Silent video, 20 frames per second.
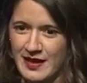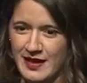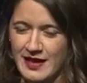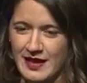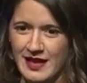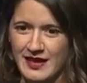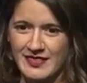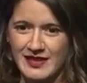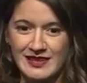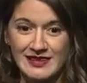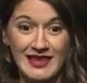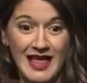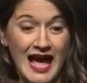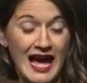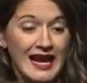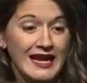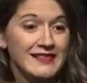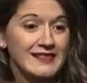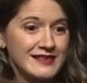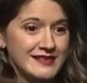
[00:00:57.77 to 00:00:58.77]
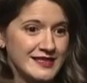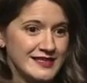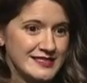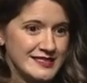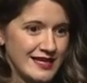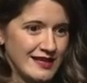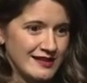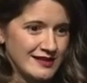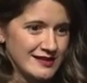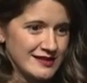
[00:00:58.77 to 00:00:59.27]
and the lie that they
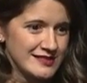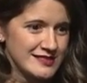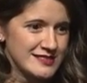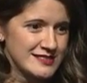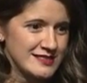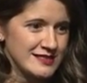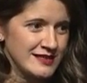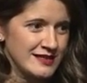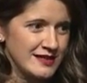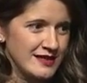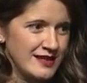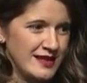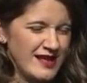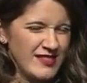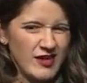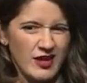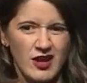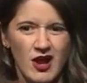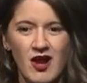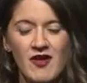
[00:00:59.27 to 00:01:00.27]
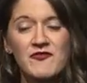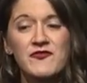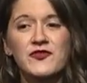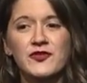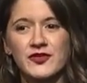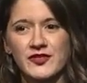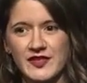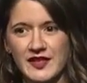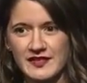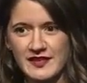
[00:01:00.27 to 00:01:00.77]
tell us and the
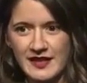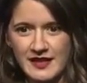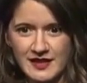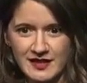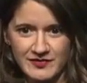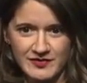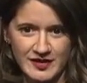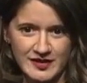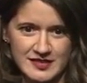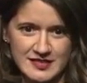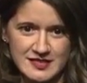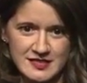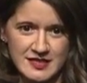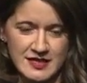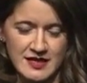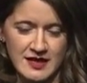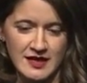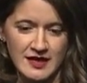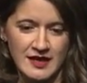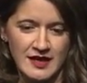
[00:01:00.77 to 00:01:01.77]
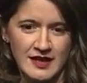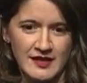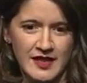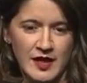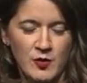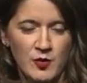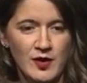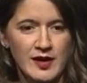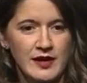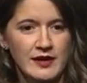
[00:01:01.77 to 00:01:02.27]
comfort that they give us,
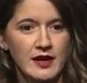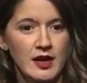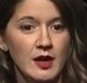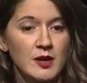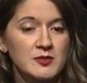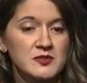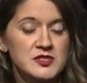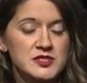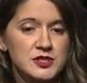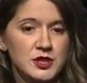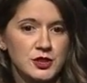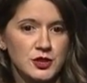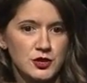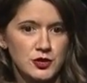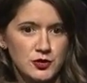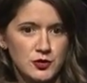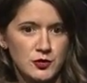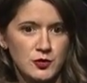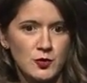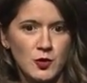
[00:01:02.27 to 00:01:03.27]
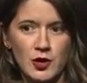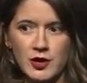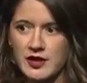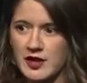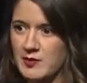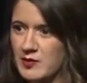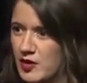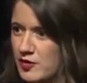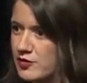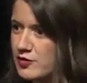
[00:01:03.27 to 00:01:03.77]
that when it comes to new
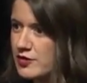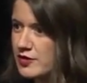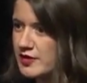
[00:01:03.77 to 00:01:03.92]
working motherhood